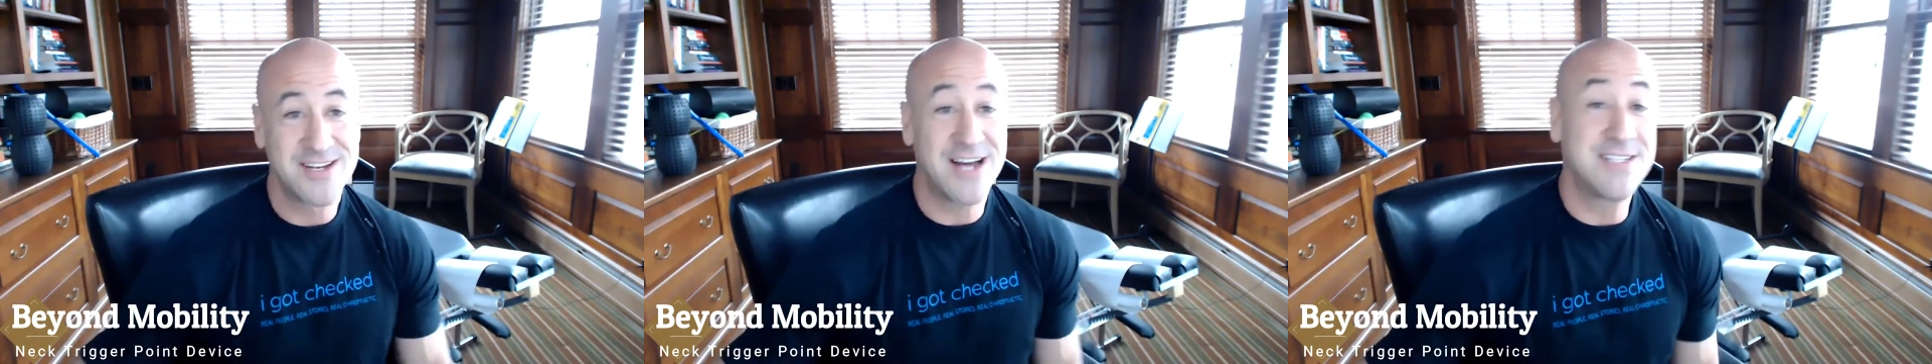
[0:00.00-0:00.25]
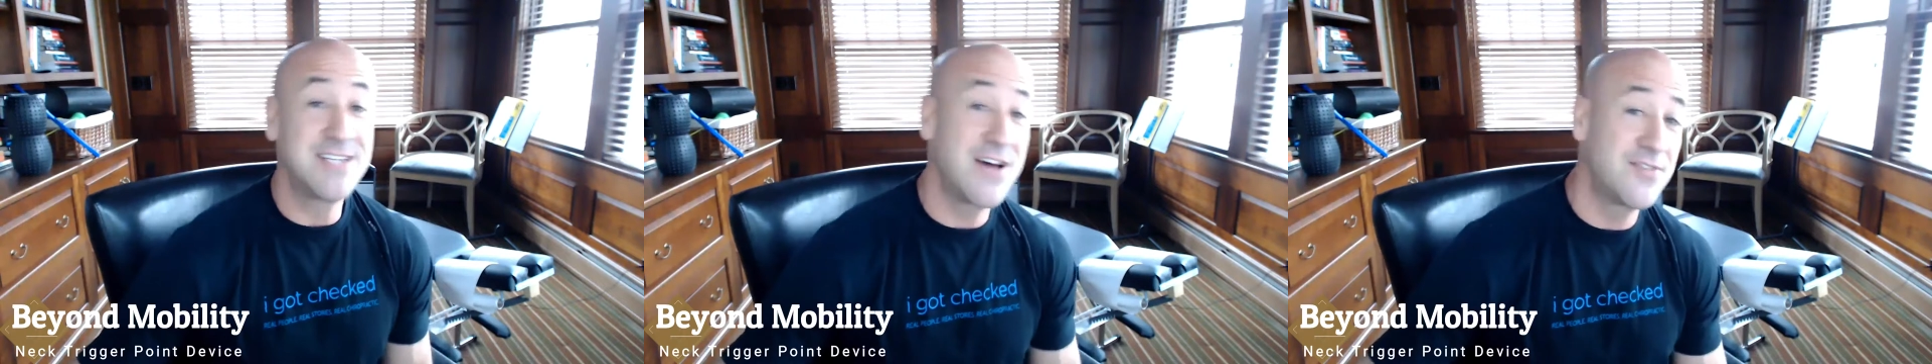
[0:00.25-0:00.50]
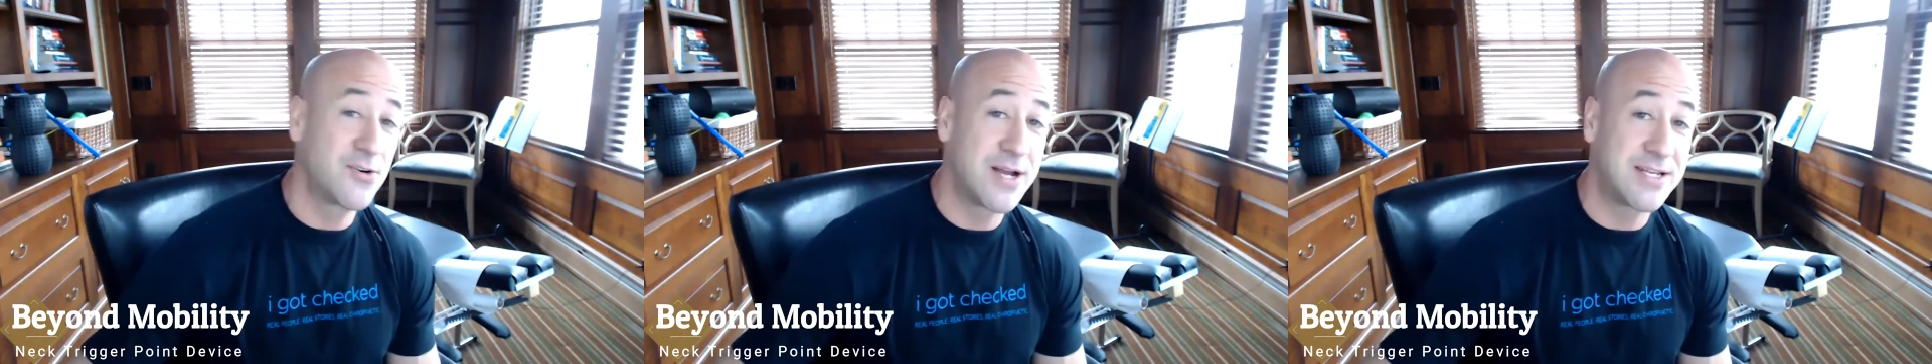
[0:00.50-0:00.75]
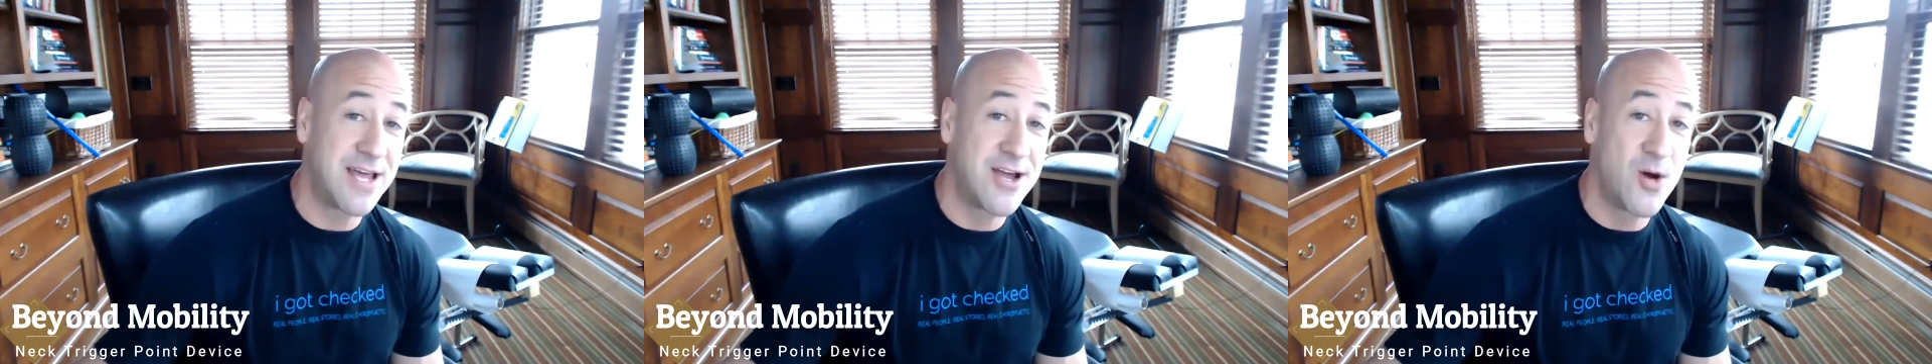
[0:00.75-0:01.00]
Guys, have a
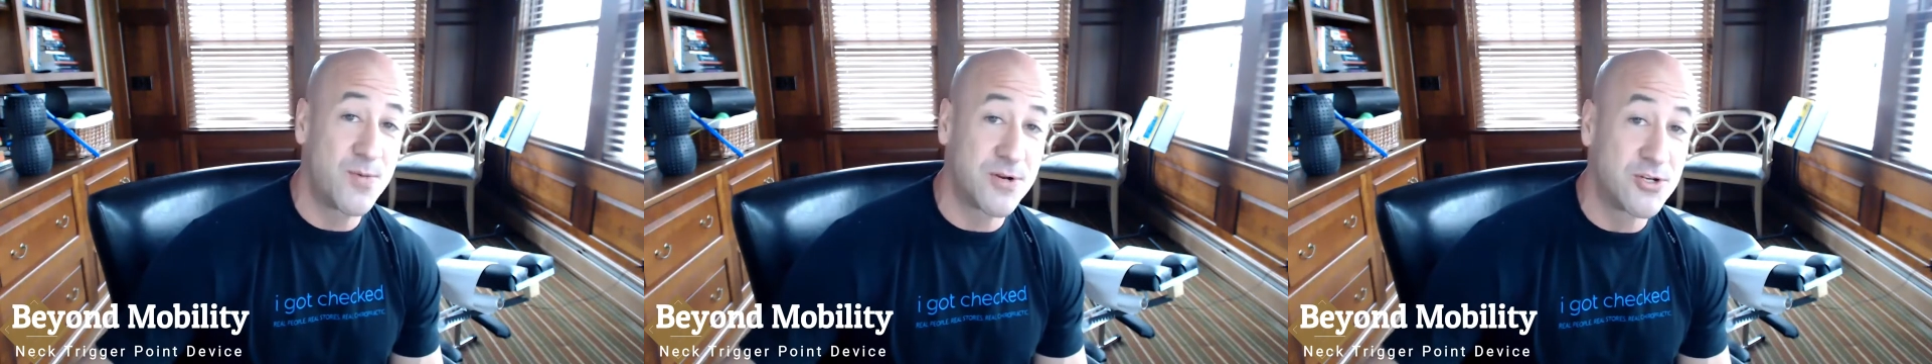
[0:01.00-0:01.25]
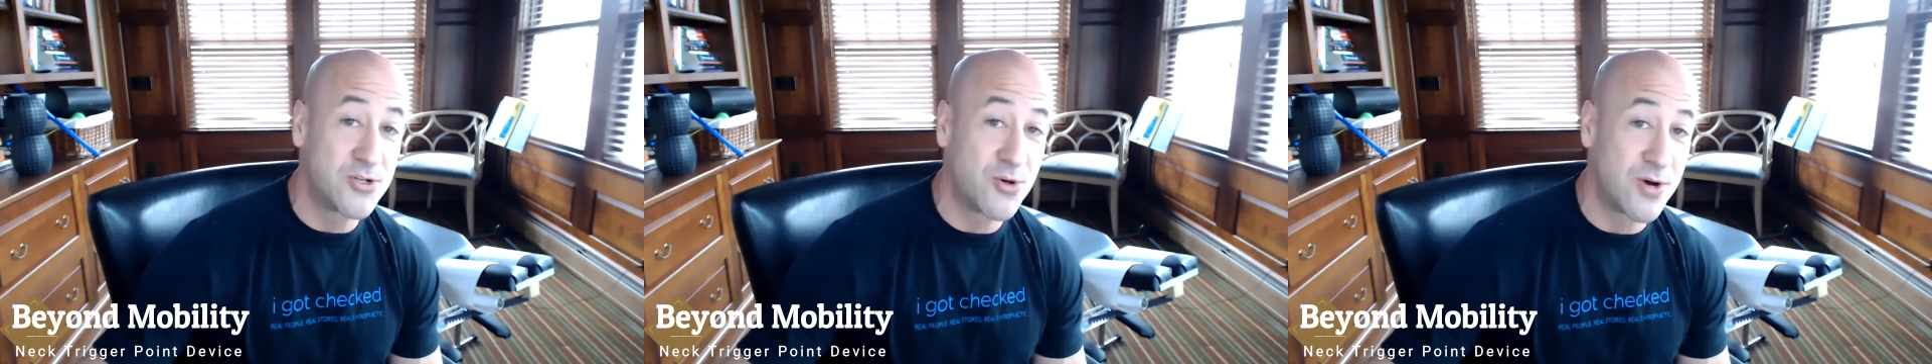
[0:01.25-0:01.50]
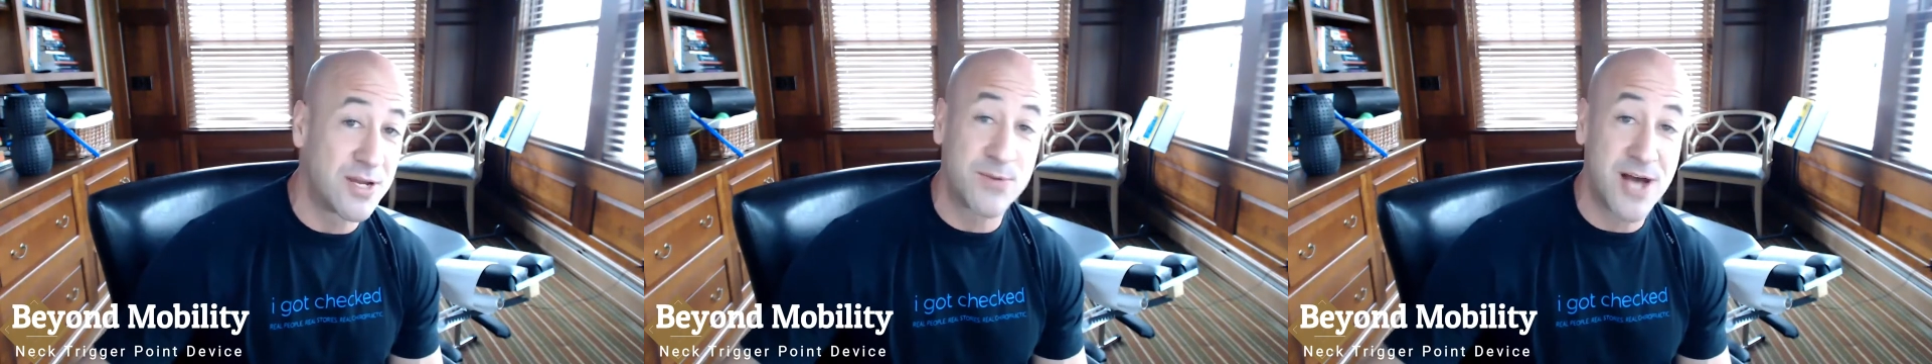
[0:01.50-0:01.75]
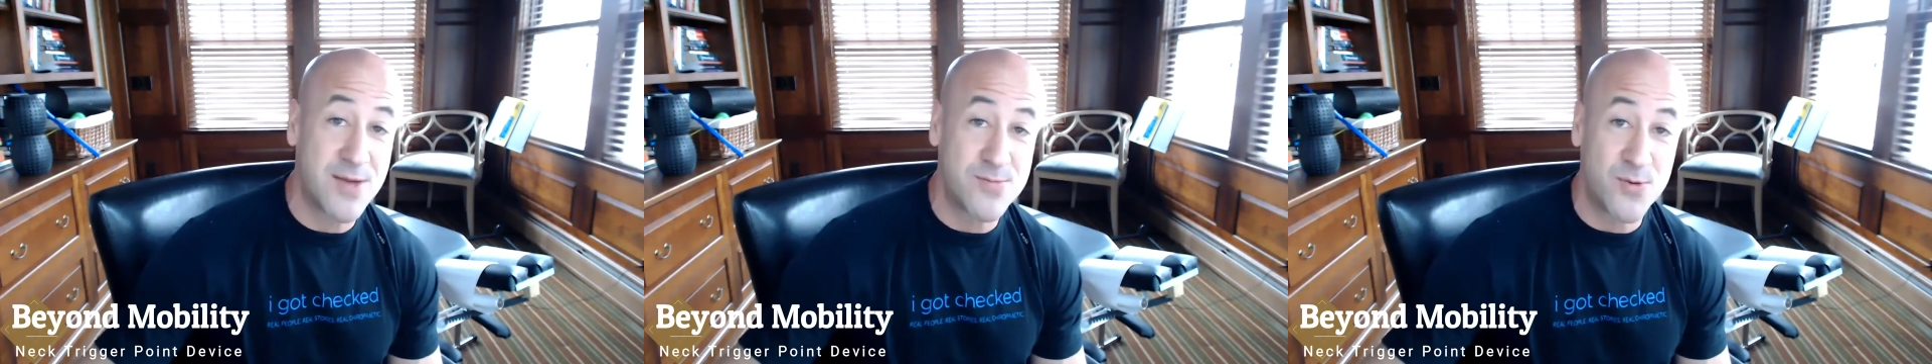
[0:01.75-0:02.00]
great day. Hope you're enjoying
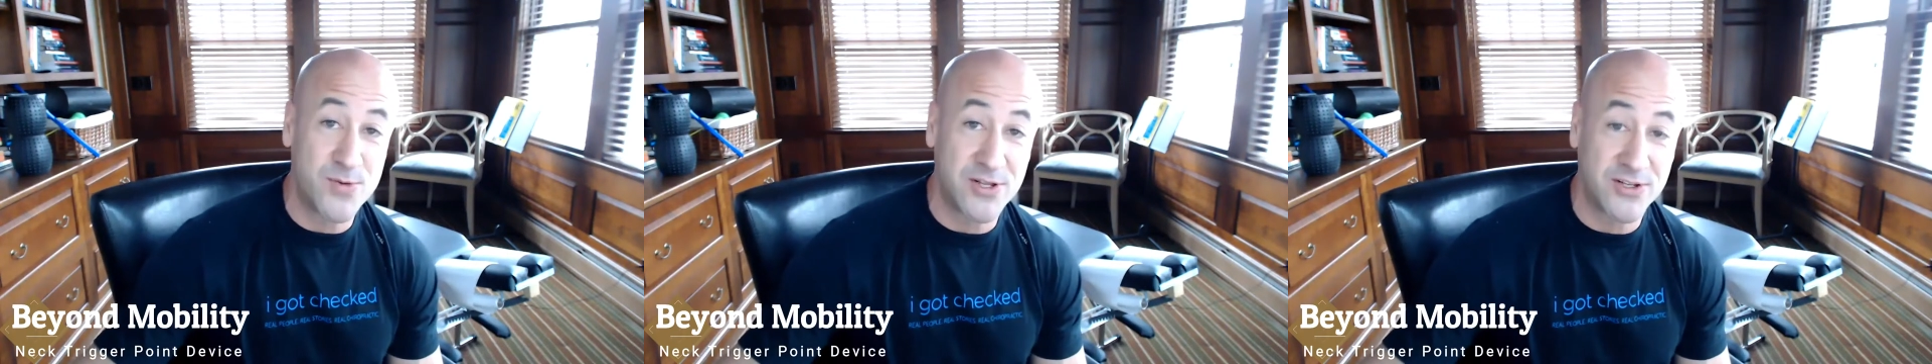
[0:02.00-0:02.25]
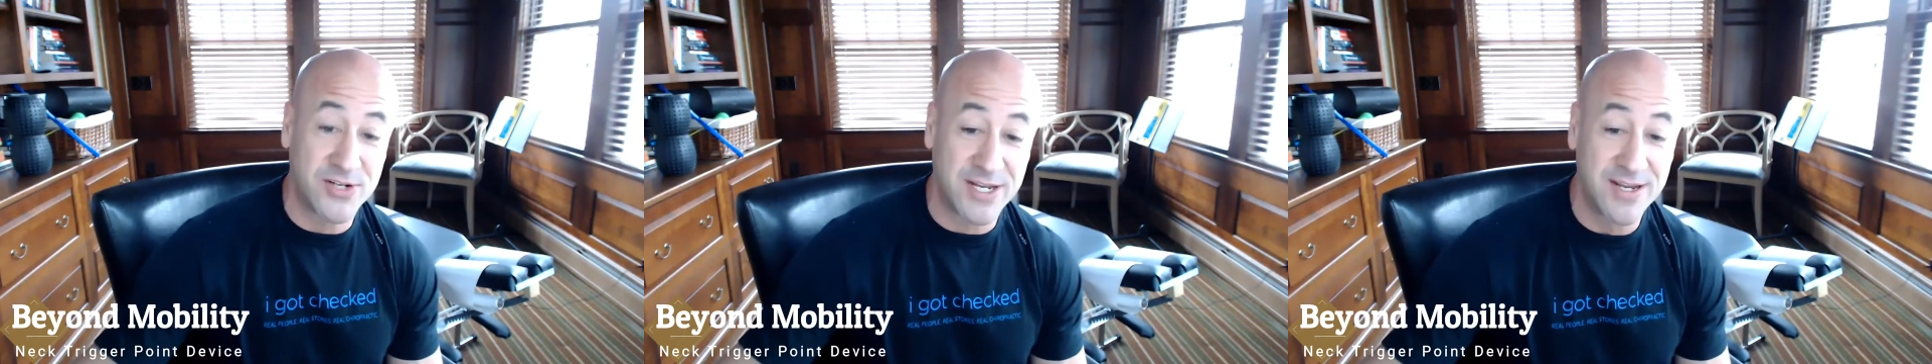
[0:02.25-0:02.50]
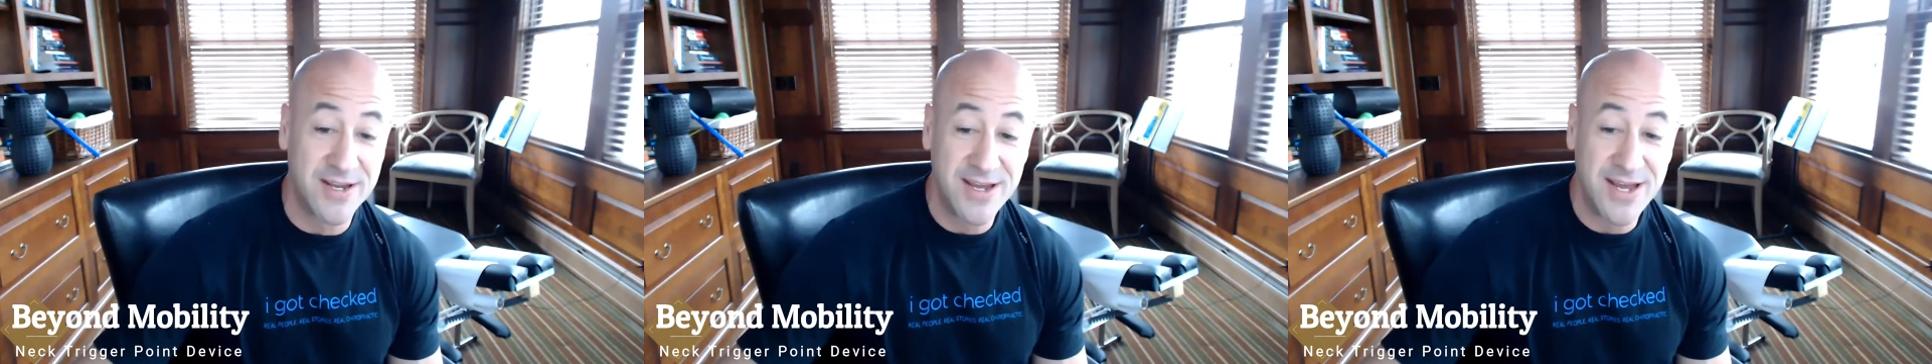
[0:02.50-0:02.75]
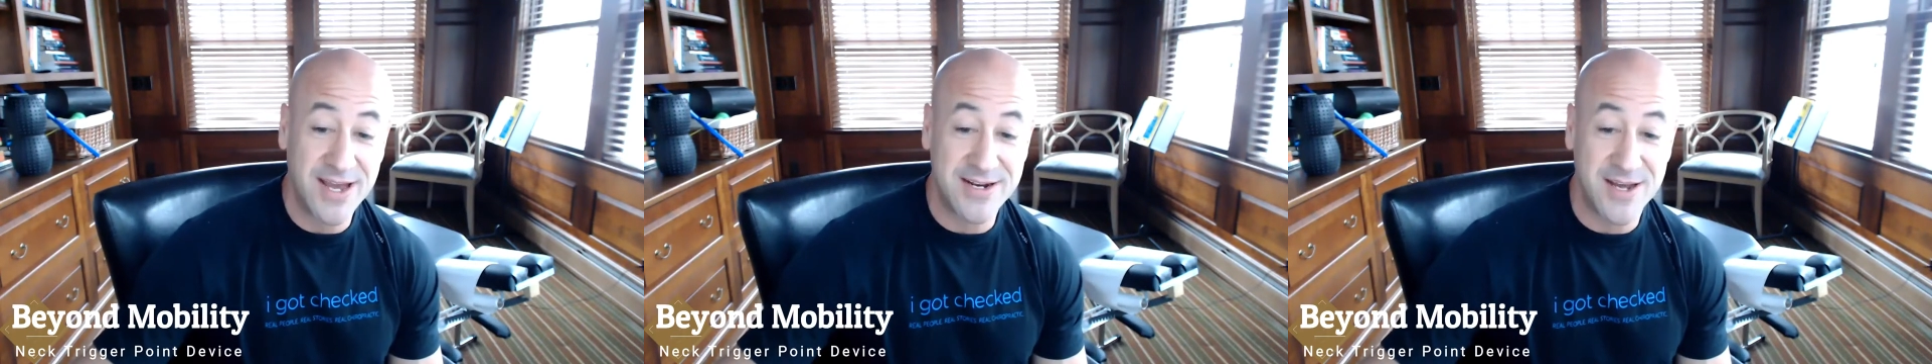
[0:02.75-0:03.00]
Beyond Mobility
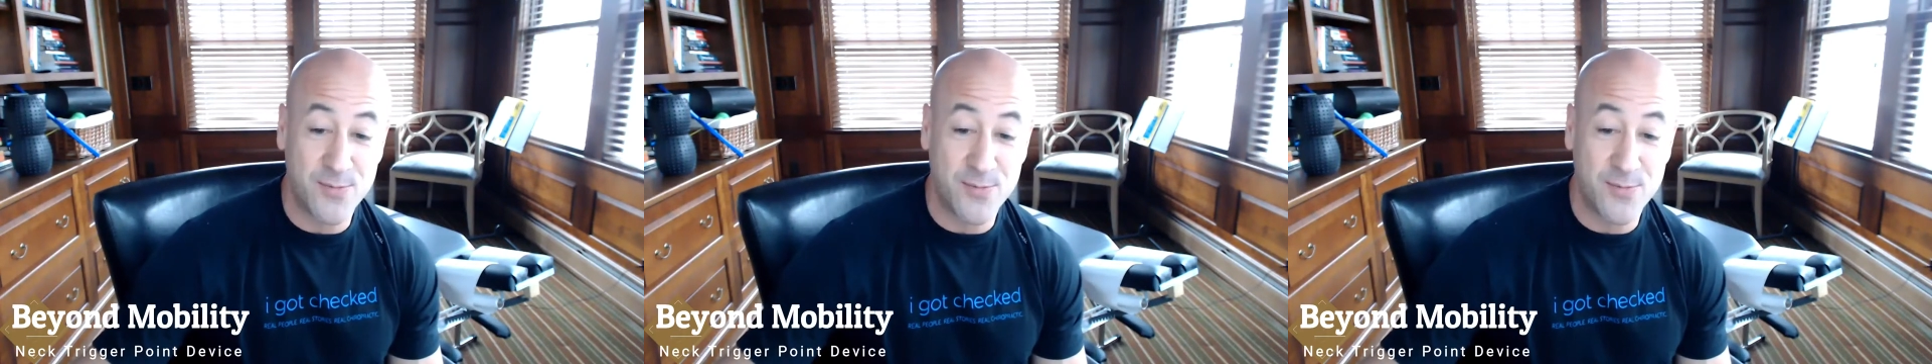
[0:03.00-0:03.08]
and uh,